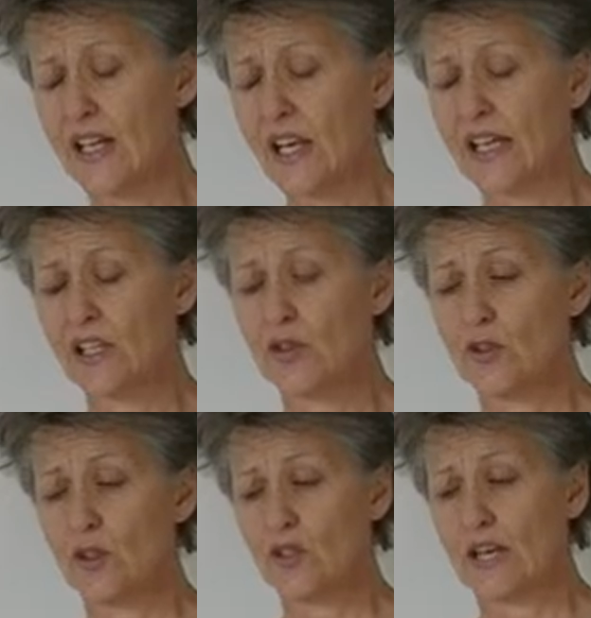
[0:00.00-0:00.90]
I'd like you
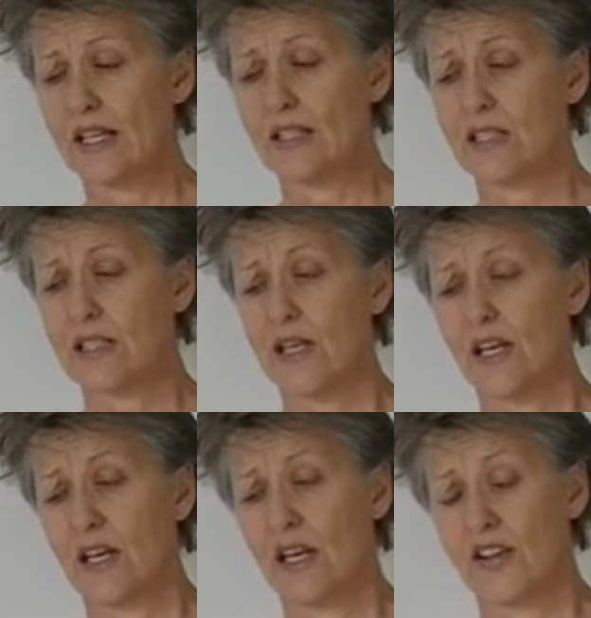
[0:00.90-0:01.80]
to look at
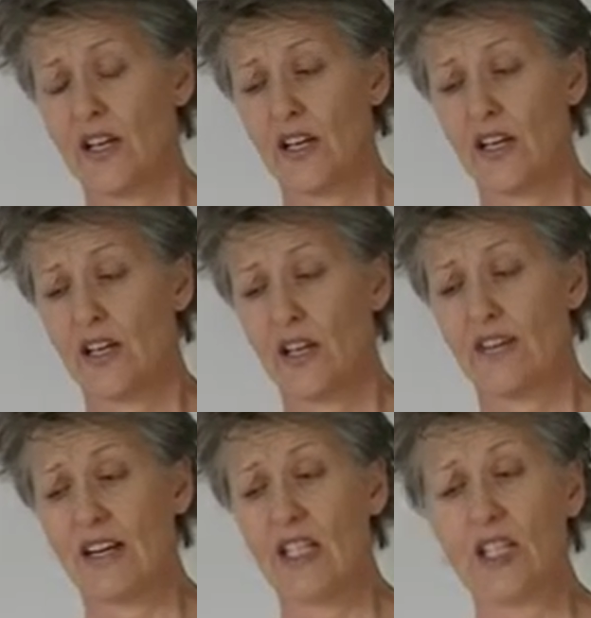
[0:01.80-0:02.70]
the
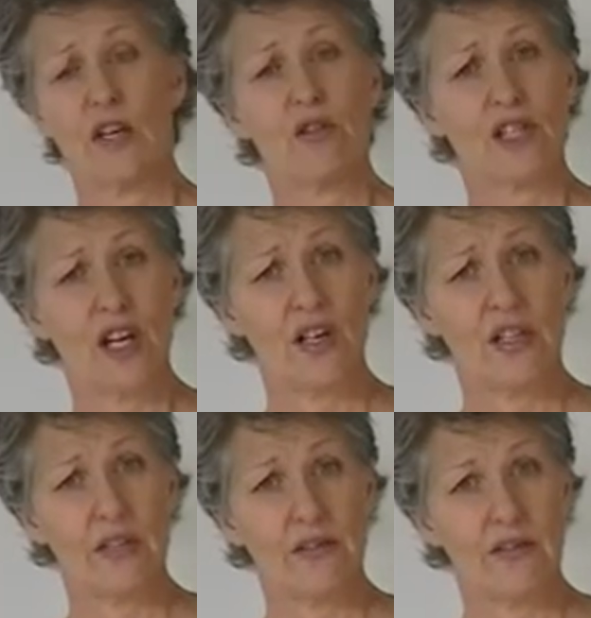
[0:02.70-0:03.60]
Adventure
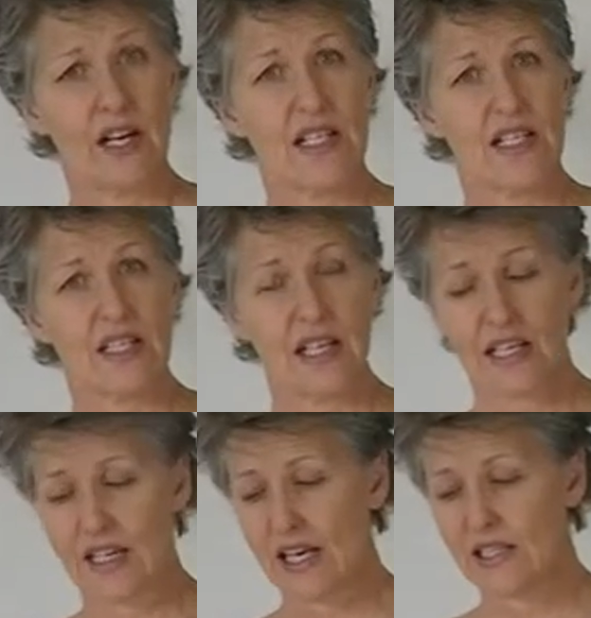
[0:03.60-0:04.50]
Alternative as a
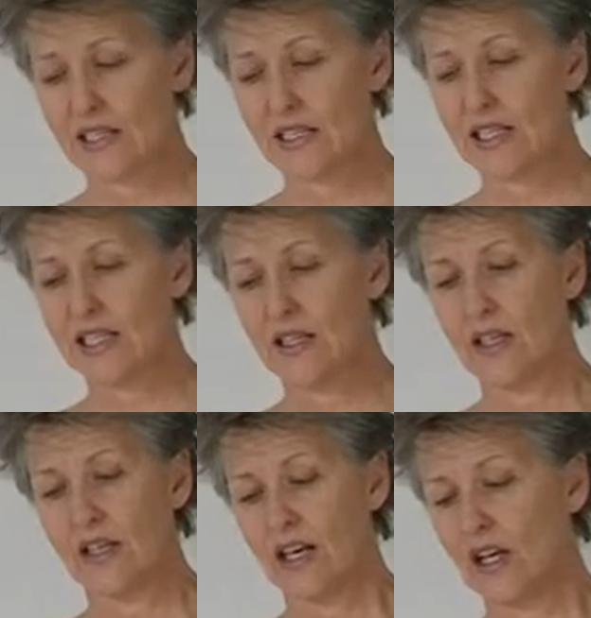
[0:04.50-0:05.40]
second case study
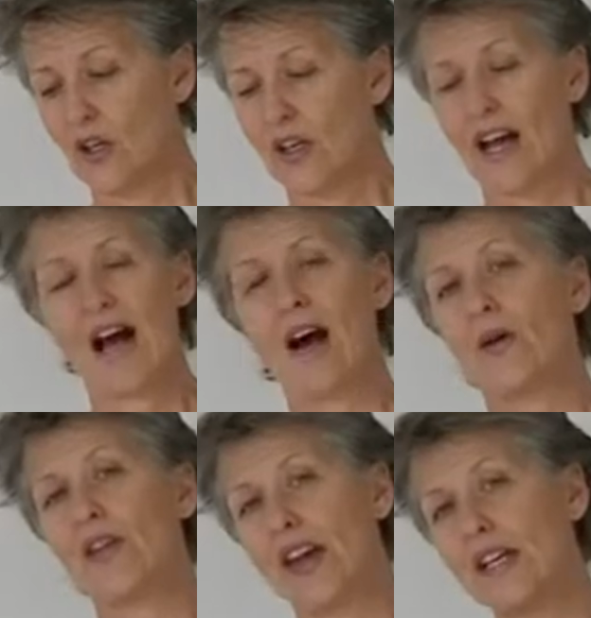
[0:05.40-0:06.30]
and look at
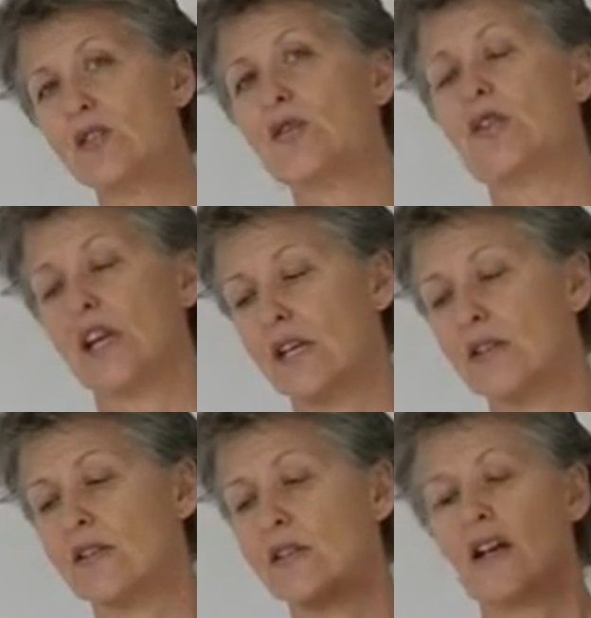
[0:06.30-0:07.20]
how they do
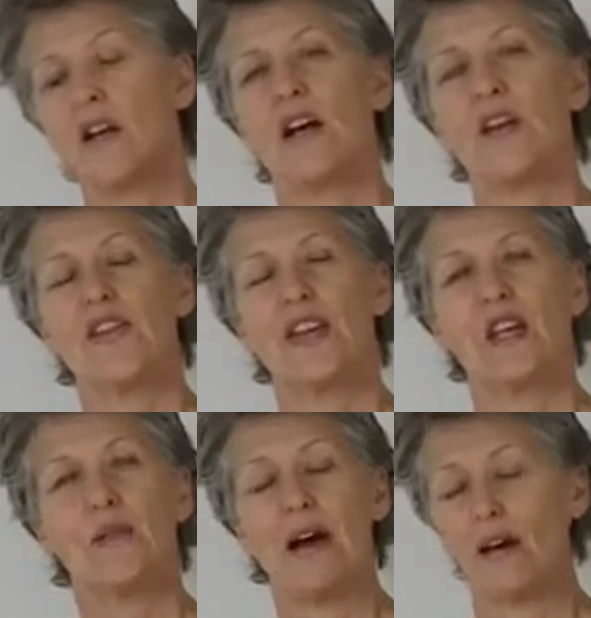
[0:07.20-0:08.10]
things and
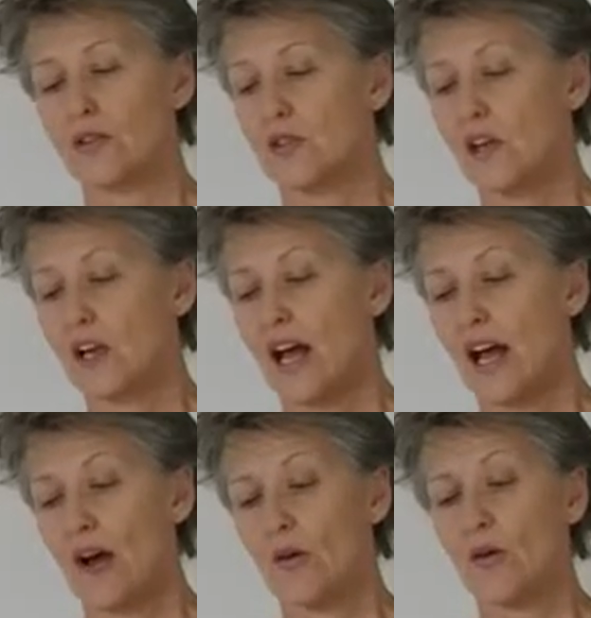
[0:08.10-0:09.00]
think about
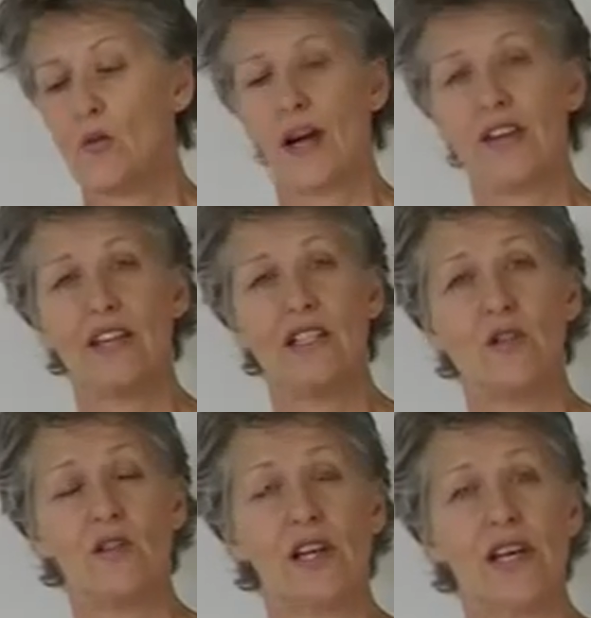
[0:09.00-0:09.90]
how the way they
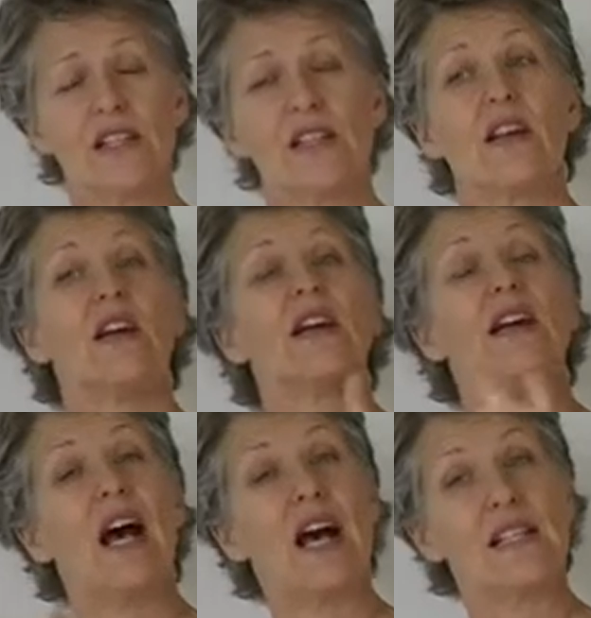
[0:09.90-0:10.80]
do things
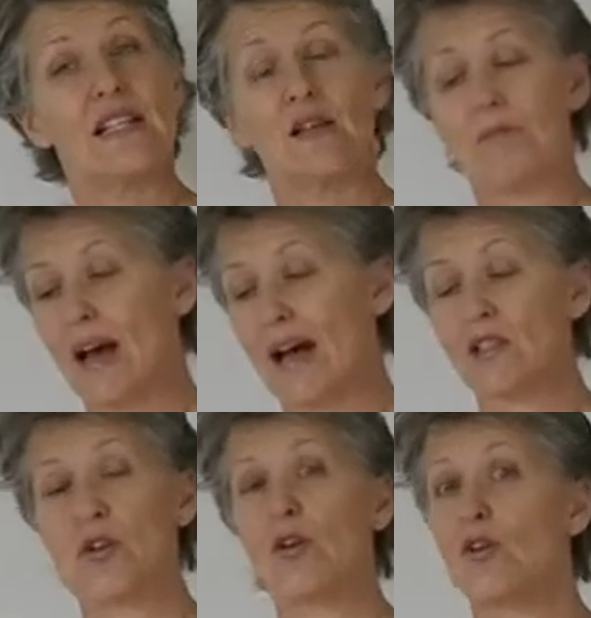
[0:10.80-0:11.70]
has an impact
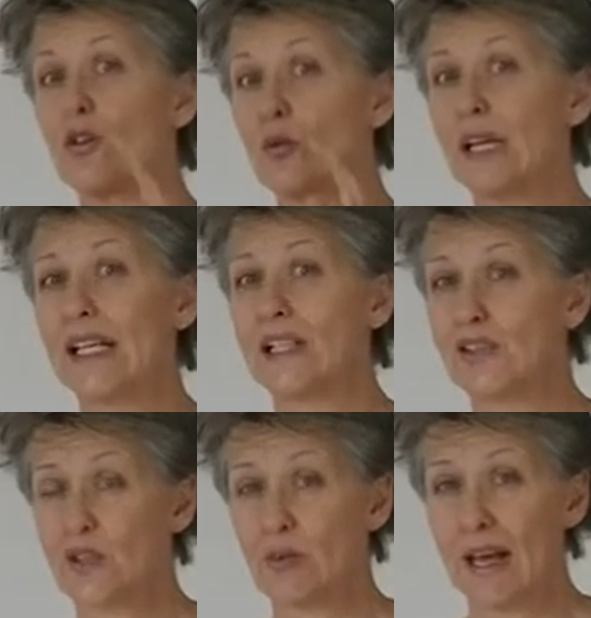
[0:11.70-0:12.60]
on the
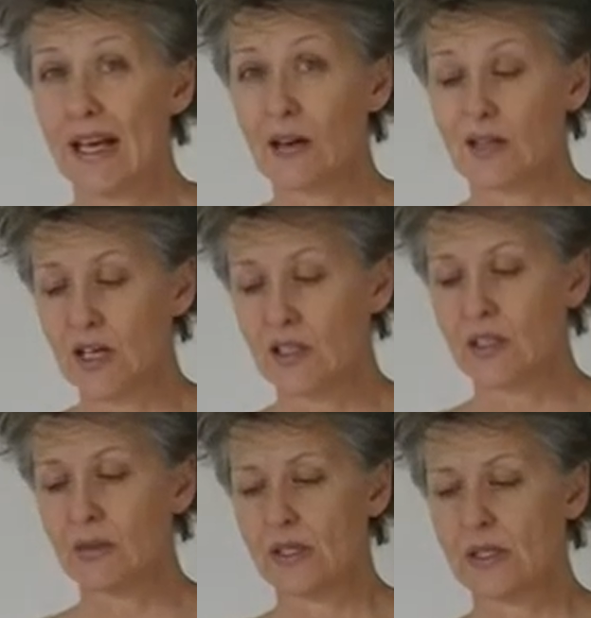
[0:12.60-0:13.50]
willingness to pay of
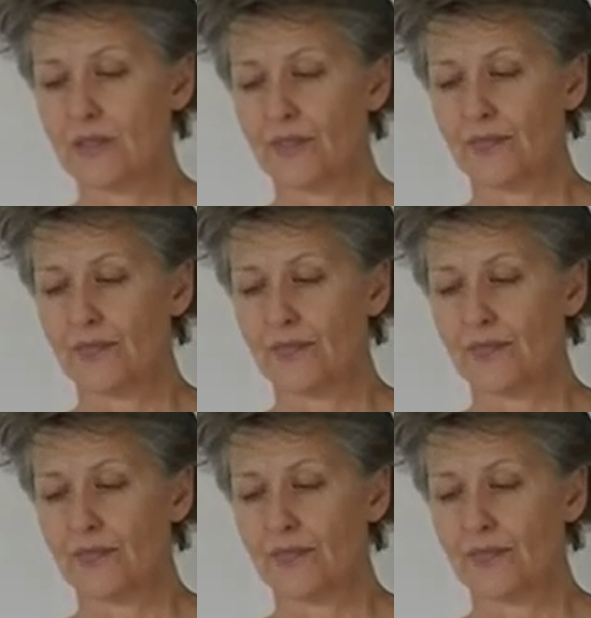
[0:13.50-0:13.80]
customers.